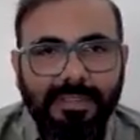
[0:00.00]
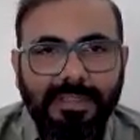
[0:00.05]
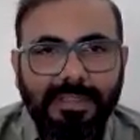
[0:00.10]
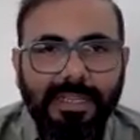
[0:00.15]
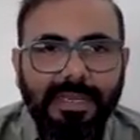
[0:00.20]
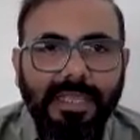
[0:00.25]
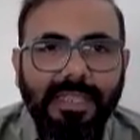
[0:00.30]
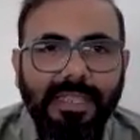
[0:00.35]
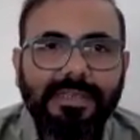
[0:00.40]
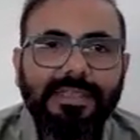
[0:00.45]

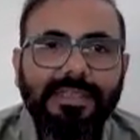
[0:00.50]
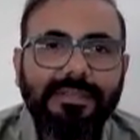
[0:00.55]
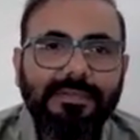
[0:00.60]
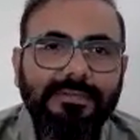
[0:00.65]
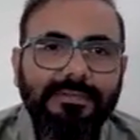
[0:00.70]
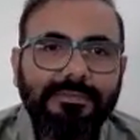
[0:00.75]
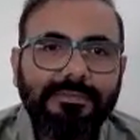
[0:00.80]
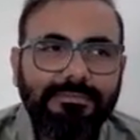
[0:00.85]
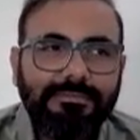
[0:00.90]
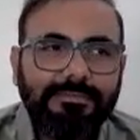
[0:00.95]
they like
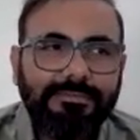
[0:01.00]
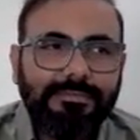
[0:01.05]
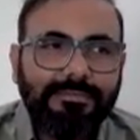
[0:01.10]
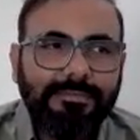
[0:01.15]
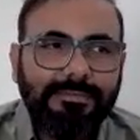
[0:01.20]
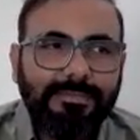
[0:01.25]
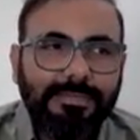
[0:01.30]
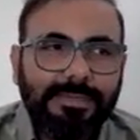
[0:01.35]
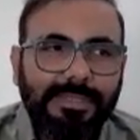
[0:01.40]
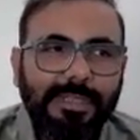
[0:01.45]

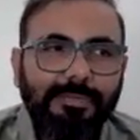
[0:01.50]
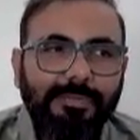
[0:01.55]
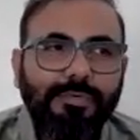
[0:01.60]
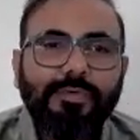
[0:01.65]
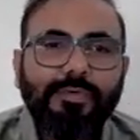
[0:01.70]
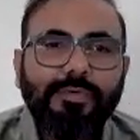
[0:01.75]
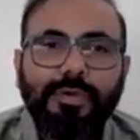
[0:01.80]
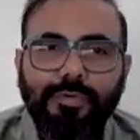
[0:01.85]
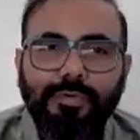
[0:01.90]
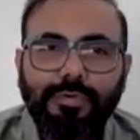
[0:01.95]
they
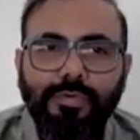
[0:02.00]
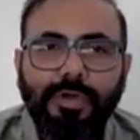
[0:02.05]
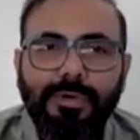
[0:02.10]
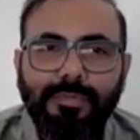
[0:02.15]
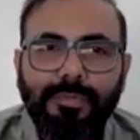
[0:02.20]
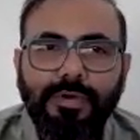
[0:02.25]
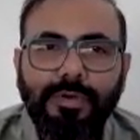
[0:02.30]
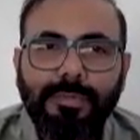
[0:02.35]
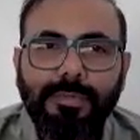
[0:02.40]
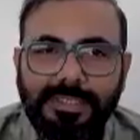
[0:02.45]
would want to
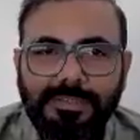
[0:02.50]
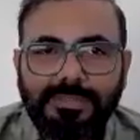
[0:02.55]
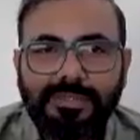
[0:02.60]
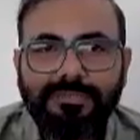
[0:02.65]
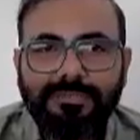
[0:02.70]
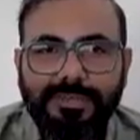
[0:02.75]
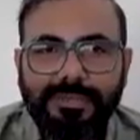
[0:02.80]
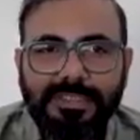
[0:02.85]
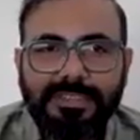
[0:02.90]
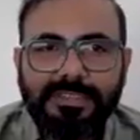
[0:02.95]
onboard bunch
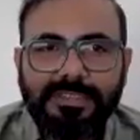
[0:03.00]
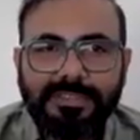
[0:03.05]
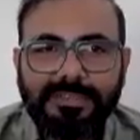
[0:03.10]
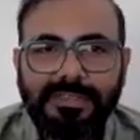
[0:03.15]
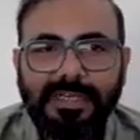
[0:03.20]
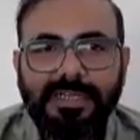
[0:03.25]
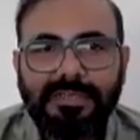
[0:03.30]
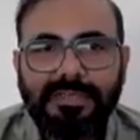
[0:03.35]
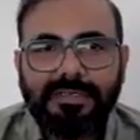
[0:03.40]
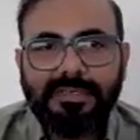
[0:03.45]
of features,
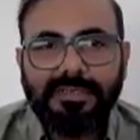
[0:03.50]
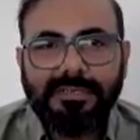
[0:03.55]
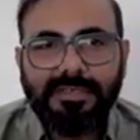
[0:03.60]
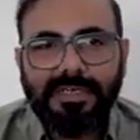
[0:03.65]
right?